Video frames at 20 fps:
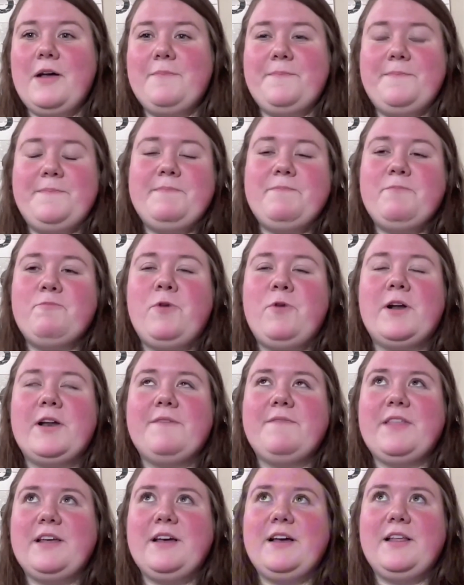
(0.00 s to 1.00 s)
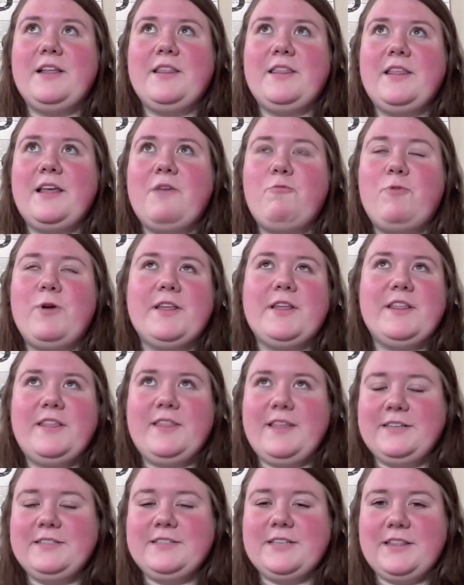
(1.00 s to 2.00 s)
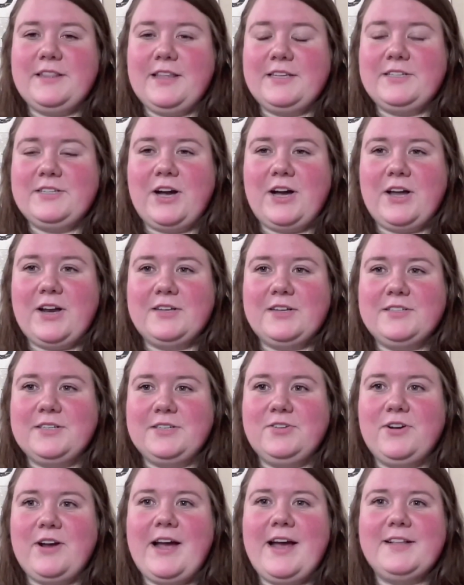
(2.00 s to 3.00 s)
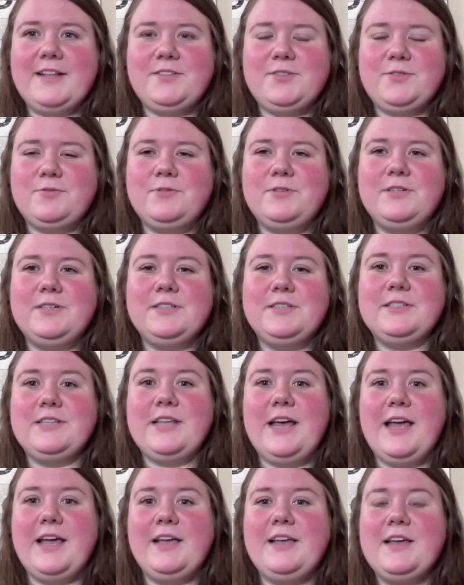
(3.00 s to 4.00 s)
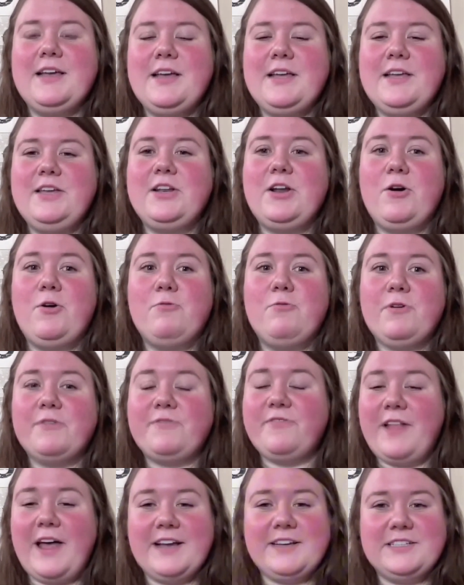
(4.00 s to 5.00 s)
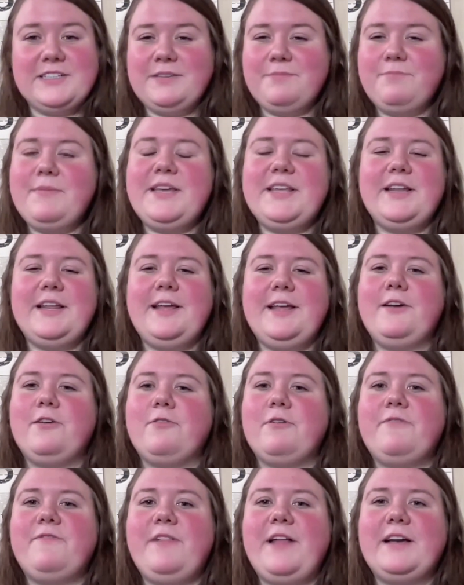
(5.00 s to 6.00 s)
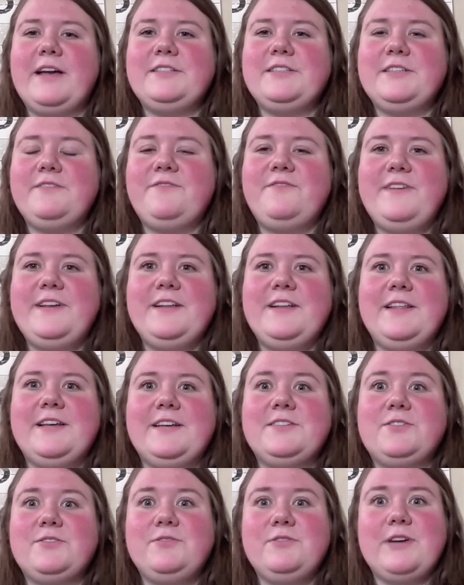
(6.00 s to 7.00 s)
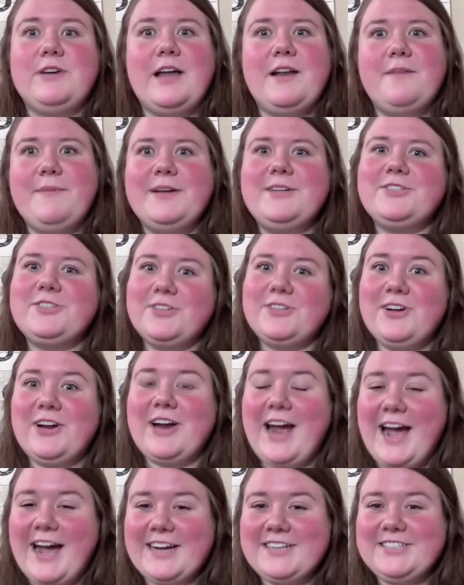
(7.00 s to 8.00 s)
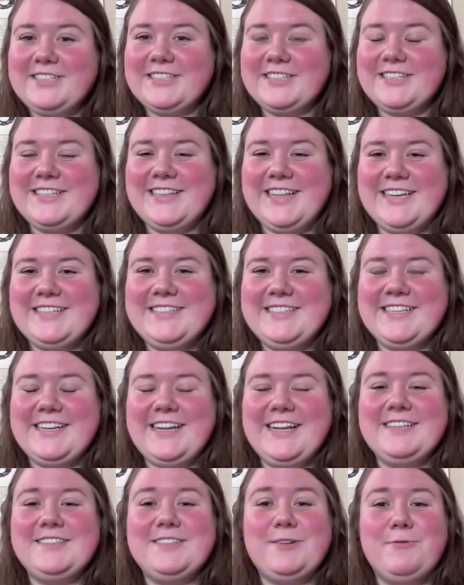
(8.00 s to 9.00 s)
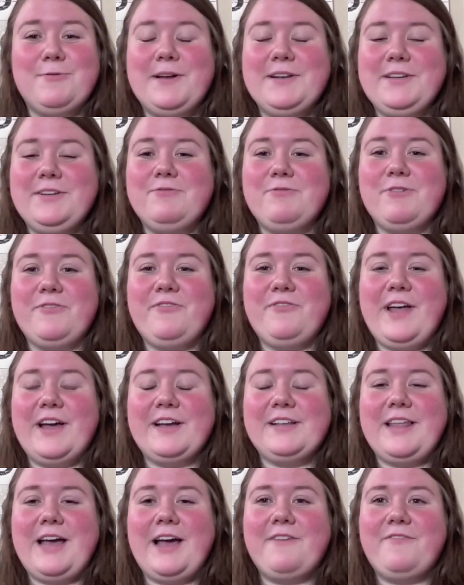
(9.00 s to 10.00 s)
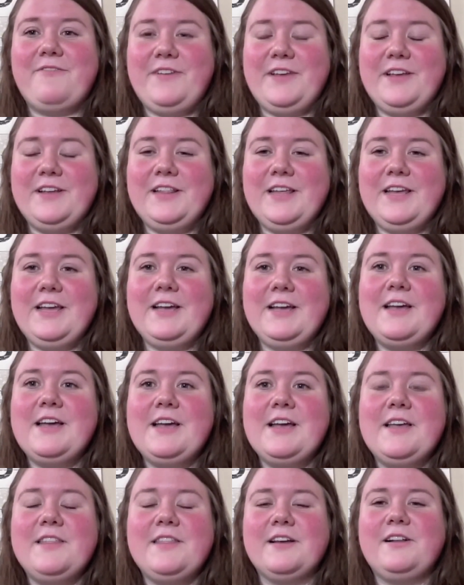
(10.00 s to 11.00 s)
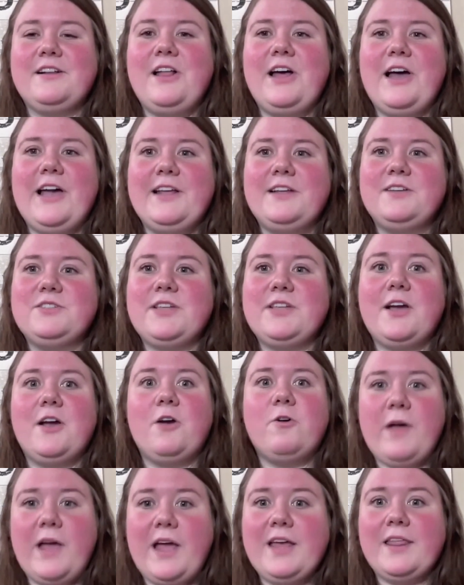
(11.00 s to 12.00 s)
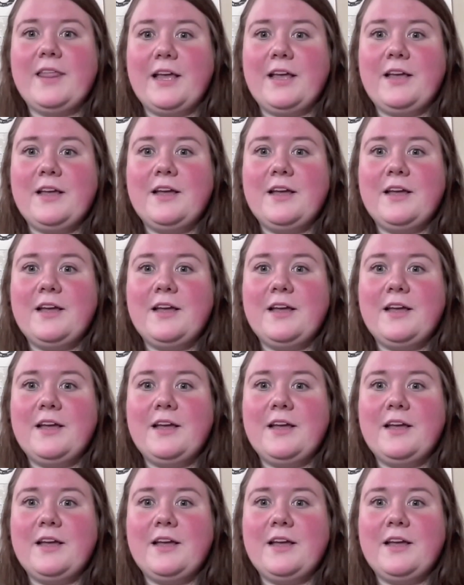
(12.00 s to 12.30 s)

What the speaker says: one of the things that they taught us in grad school is like, reflecting meaning or reflecting feeling. So you got to make sure you're actually listening. So when you reflect that feeling, the client is like, okay, like